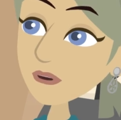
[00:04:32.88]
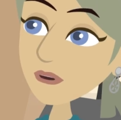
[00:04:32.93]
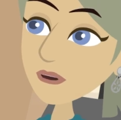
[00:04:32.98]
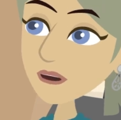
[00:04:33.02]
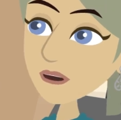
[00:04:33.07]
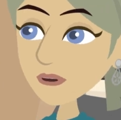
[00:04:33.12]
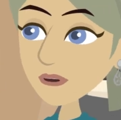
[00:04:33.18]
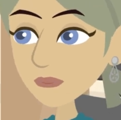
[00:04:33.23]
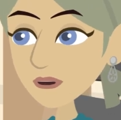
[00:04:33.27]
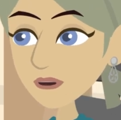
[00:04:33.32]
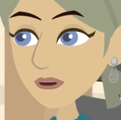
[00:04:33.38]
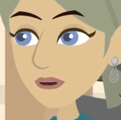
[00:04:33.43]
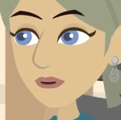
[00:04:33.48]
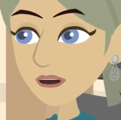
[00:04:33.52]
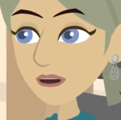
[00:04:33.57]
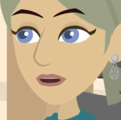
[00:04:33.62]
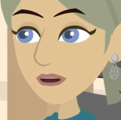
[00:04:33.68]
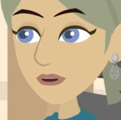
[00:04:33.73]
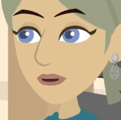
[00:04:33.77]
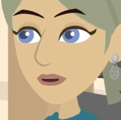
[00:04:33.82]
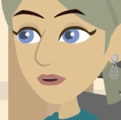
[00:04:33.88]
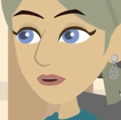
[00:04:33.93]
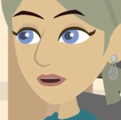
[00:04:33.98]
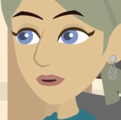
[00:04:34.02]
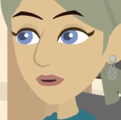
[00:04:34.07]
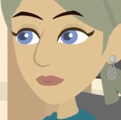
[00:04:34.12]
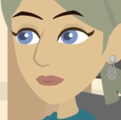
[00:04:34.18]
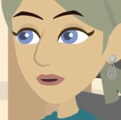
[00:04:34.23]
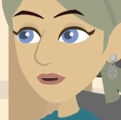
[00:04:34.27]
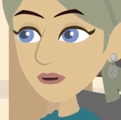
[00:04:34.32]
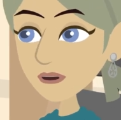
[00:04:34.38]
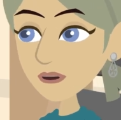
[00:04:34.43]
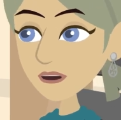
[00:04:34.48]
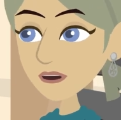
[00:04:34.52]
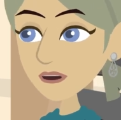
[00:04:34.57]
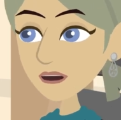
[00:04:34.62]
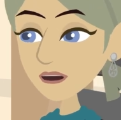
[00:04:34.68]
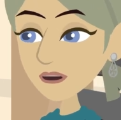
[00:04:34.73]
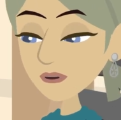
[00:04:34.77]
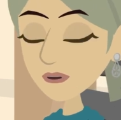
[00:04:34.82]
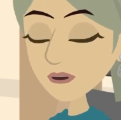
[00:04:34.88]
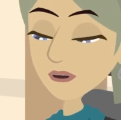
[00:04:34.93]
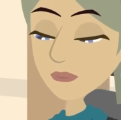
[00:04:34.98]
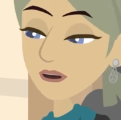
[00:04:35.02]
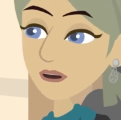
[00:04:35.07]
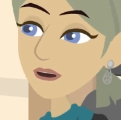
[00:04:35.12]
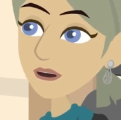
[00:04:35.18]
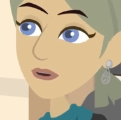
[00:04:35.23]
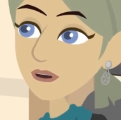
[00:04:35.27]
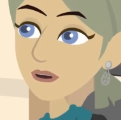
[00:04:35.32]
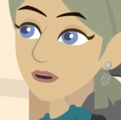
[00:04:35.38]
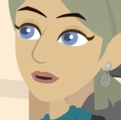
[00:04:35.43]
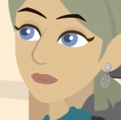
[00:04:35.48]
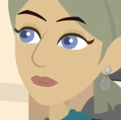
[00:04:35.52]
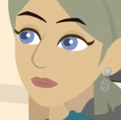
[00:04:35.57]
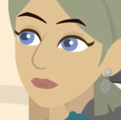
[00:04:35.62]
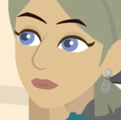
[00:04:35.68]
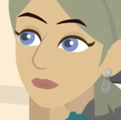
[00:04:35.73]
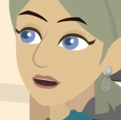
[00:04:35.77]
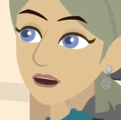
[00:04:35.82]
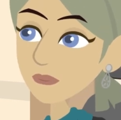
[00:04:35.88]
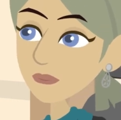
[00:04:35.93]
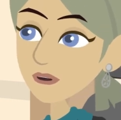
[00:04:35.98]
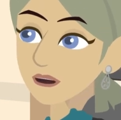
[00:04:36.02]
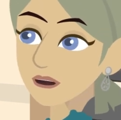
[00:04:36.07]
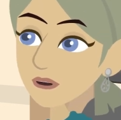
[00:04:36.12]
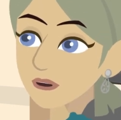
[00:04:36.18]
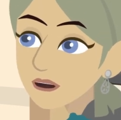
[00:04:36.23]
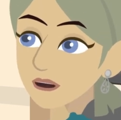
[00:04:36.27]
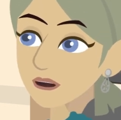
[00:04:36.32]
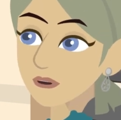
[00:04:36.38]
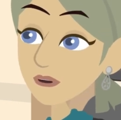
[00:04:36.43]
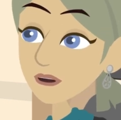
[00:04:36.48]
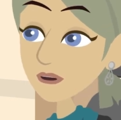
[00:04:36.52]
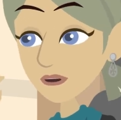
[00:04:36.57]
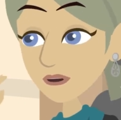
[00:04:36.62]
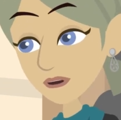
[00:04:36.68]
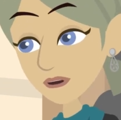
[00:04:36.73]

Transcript: When she received the gift, it was a manifestation that she had not really